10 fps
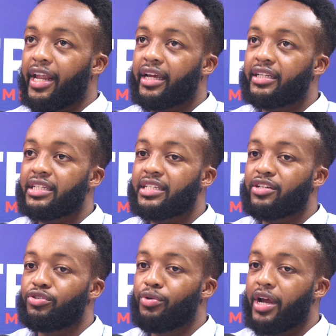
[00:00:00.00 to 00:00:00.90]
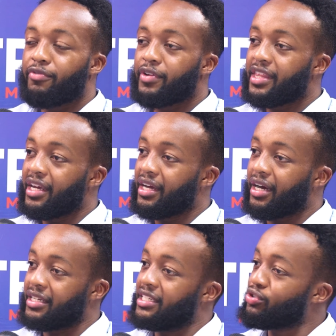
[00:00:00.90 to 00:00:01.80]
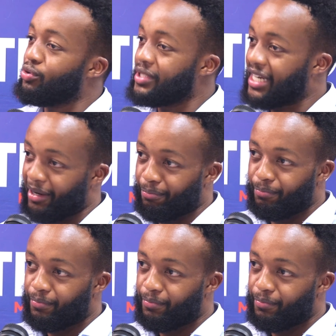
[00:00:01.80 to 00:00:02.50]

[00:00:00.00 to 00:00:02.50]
like just do everything at its own time.